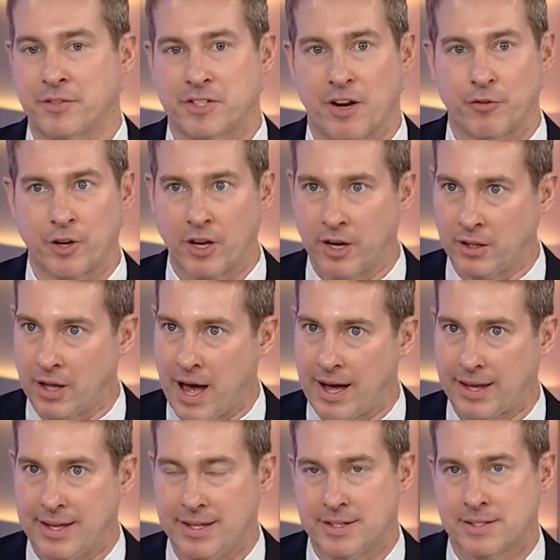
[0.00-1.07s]
Jeffrey
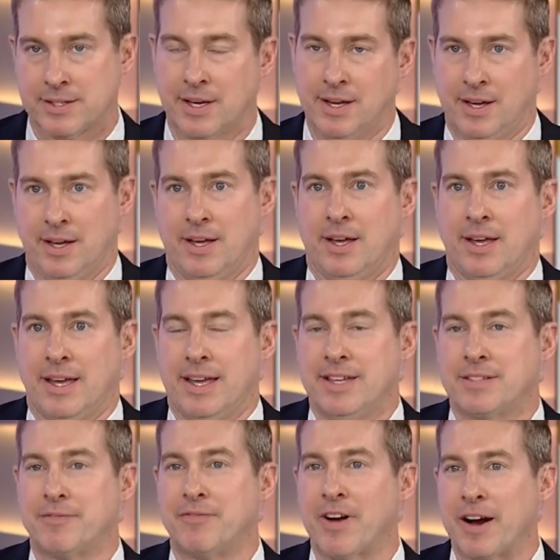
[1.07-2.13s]
Gundlach,
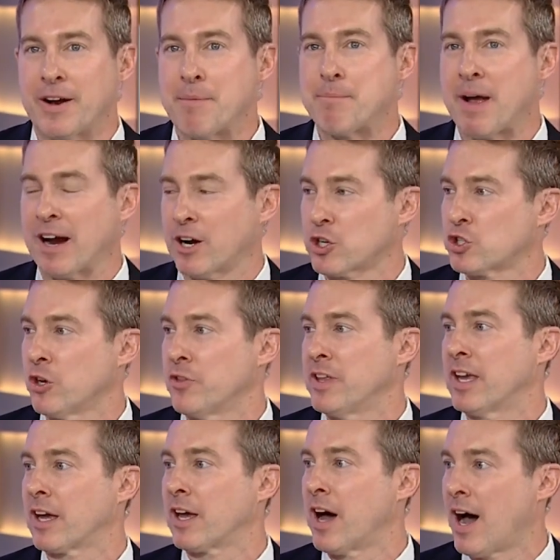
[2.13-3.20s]
he's very bearish on
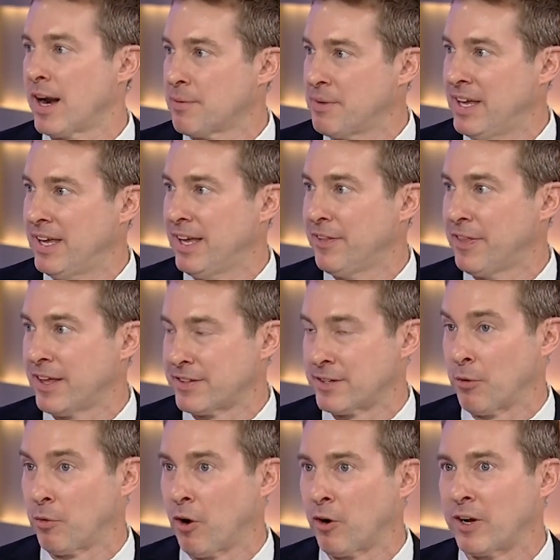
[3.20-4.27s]
the economy. He thinks
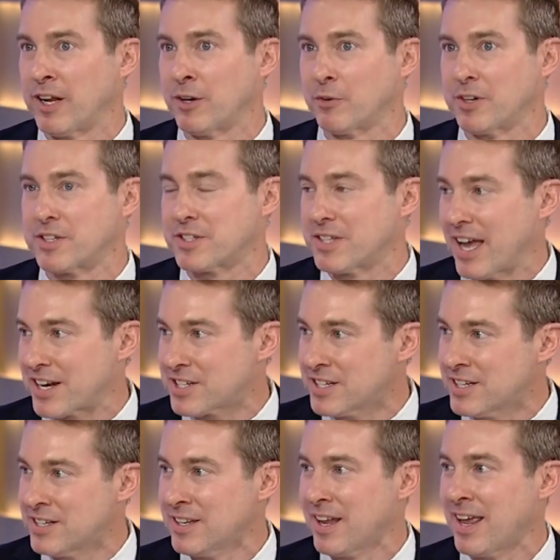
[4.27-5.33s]
that we're already in a
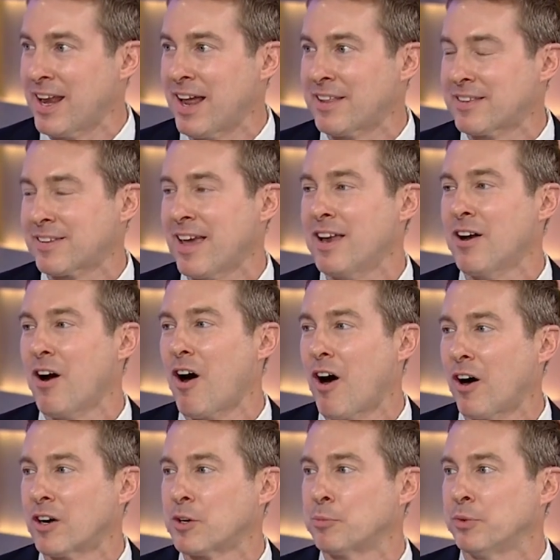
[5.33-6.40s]
recession, and it's kind of
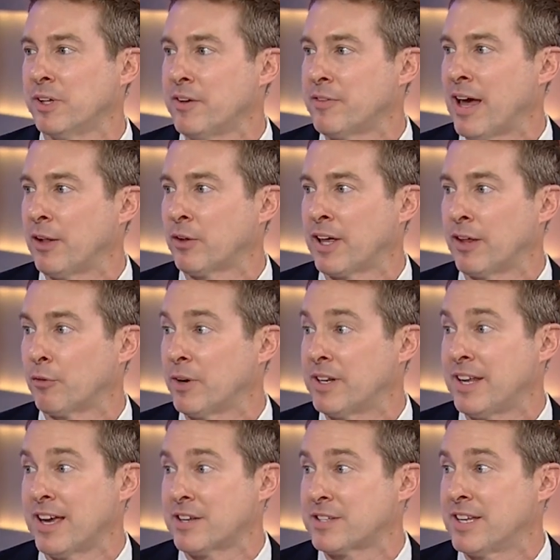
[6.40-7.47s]
hard to believe that looking at
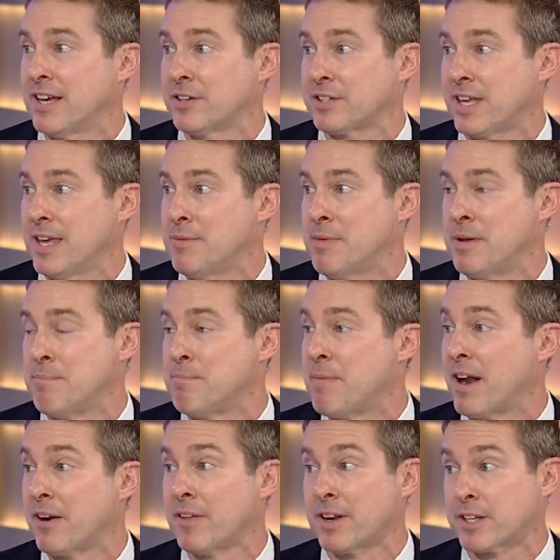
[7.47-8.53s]
retail sales came in
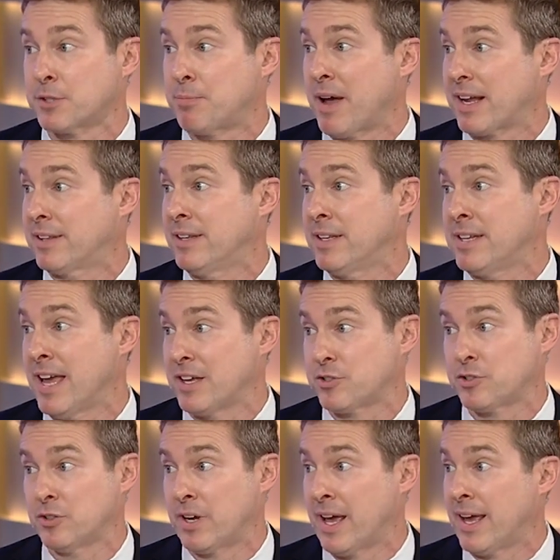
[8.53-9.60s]
better than expected
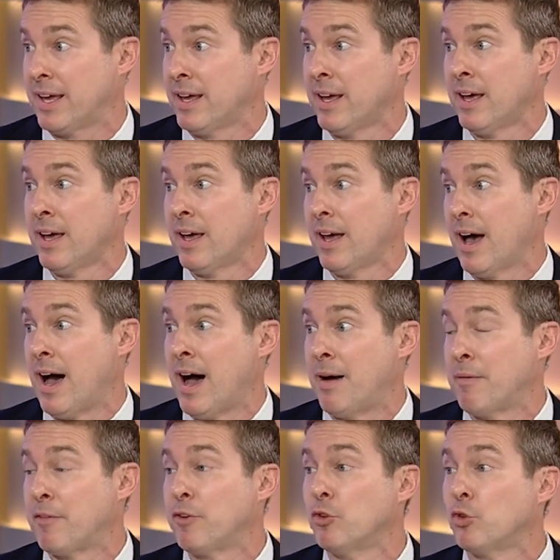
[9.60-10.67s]
yesterday.
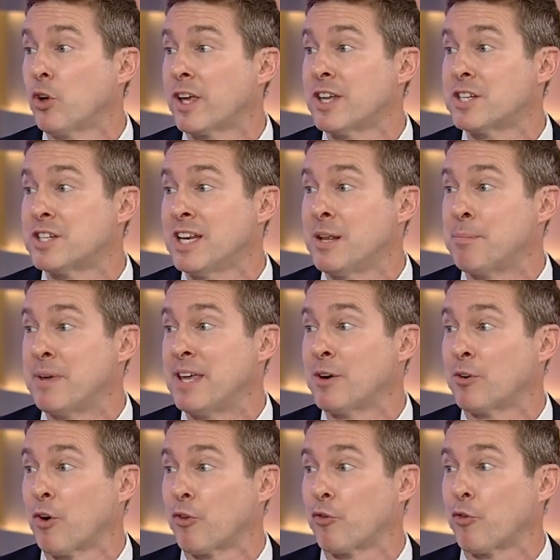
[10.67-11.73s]
If you look at GDP
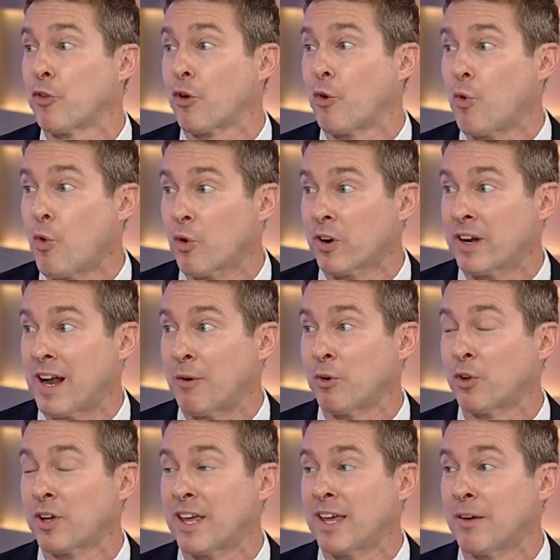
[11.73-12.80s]
growth for the quarter now,
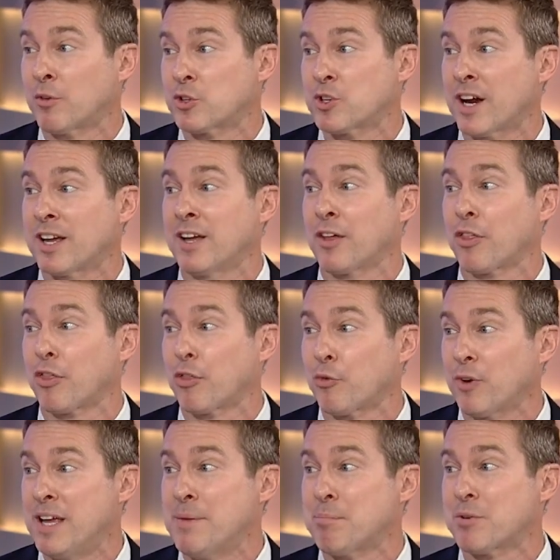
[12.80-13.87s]
we're tracking at
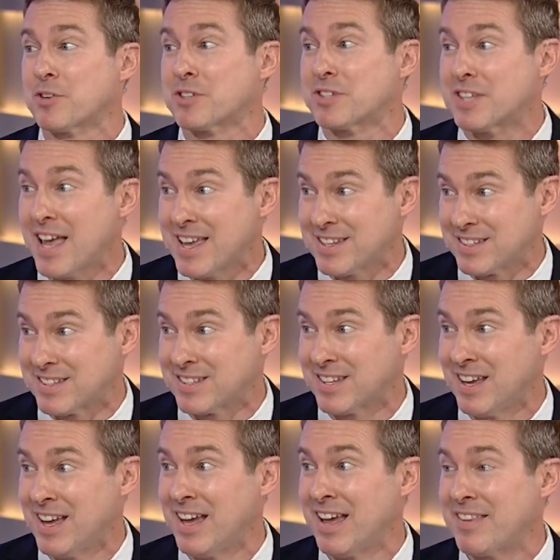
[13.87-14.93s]
3%.
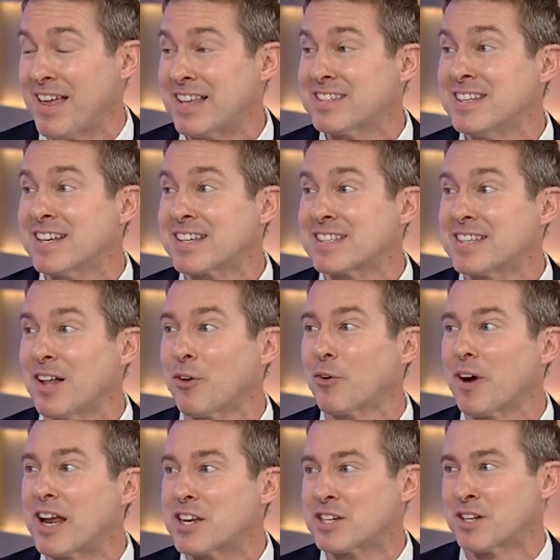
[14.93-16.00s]
That's an
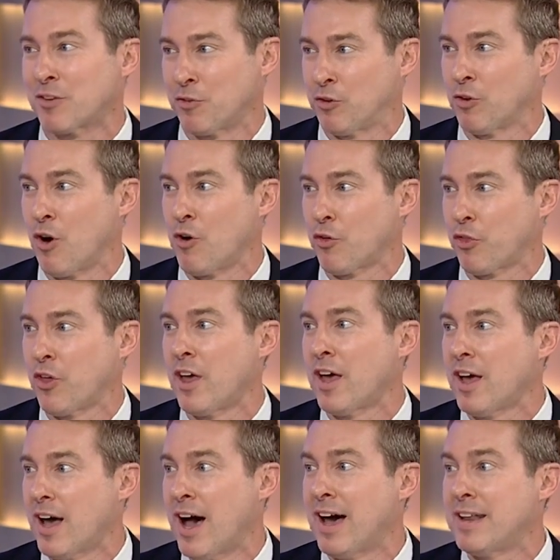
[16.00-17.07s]
acceleration of growth,
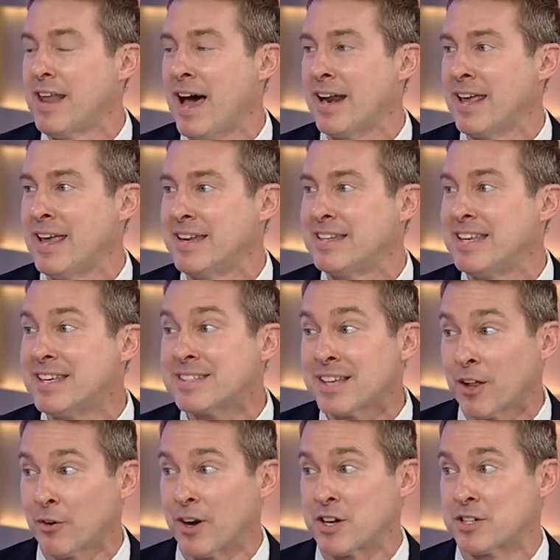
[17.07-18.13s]
not a
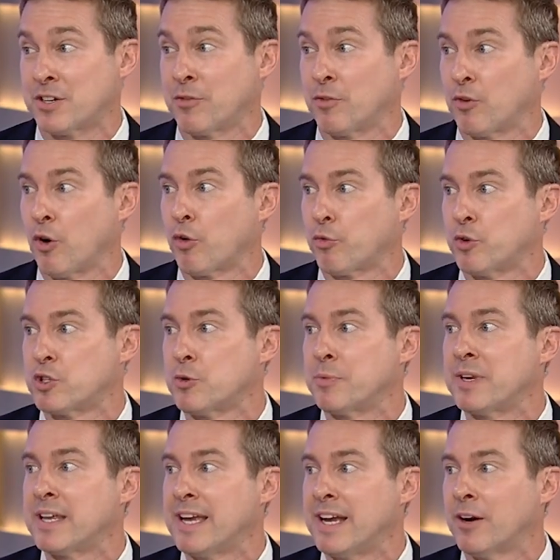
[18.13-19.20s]
deceleration of growth, which you've
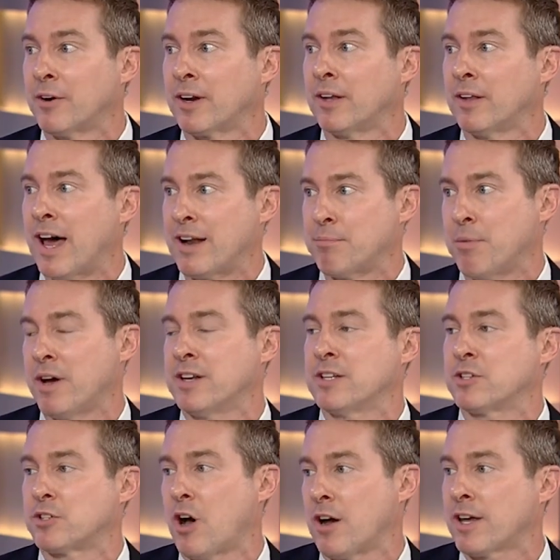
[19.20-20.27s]
been hearing a lot of
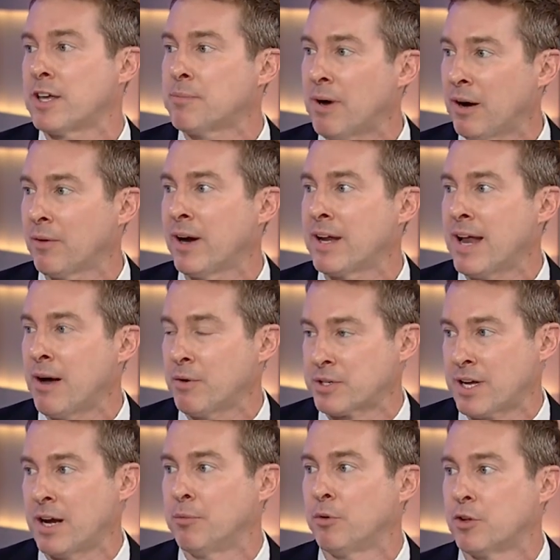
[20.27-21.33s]
pundits talking about right now,
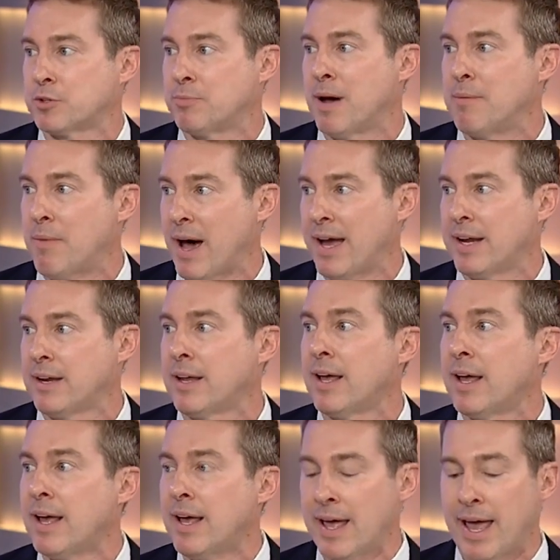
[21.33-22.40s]
which kind of blows my mind.
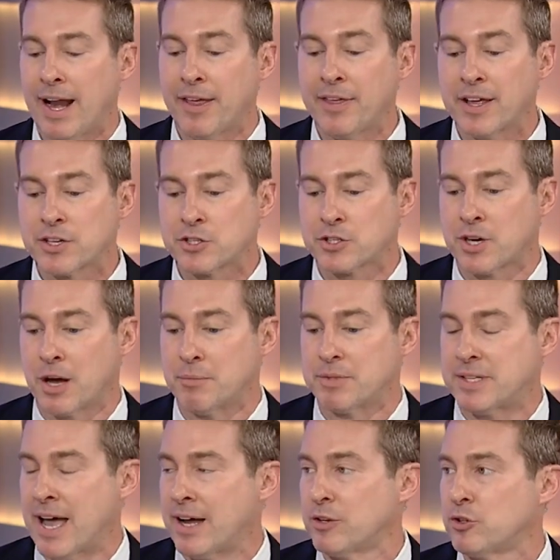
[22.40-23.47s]
And I think it just
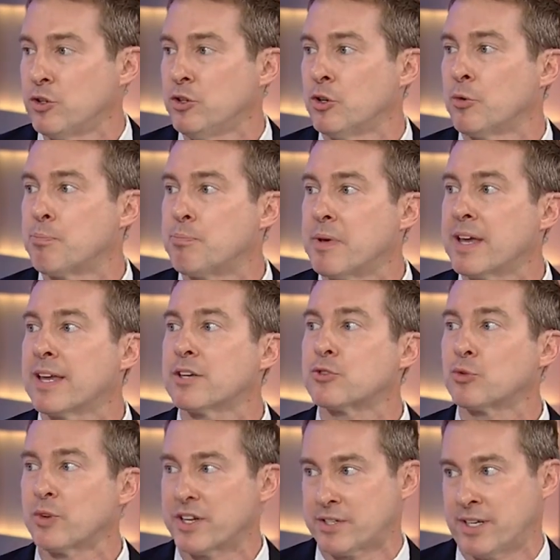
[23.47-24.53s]
comes down to your
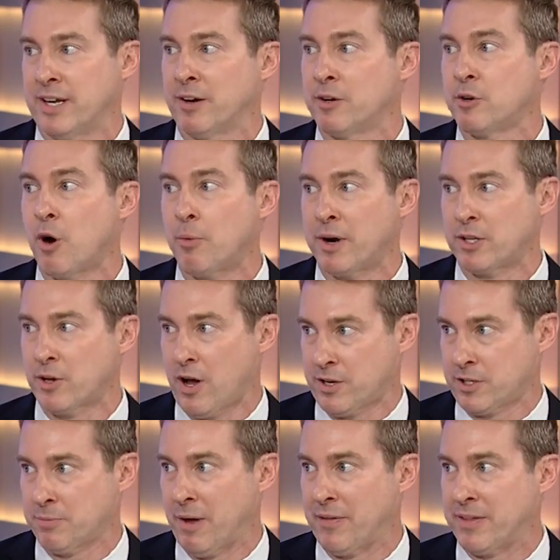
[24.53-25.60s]
biggest risk here. Nobody
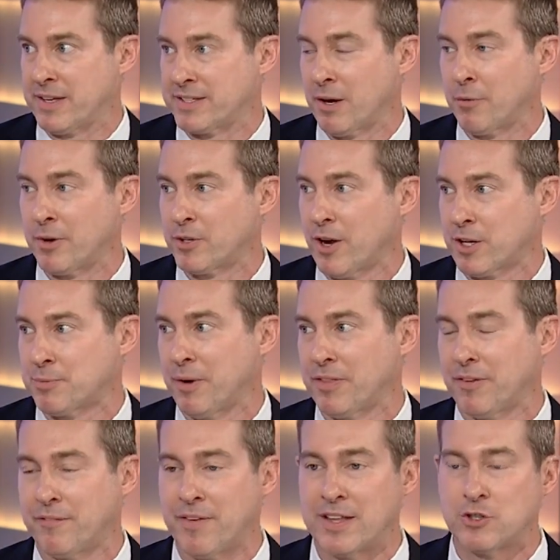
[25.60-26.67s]
talks about this. Everyone talks
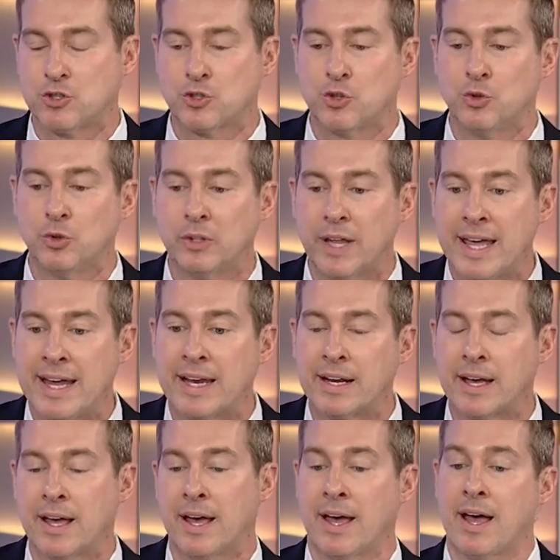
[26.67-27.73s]
about the Fed's too late.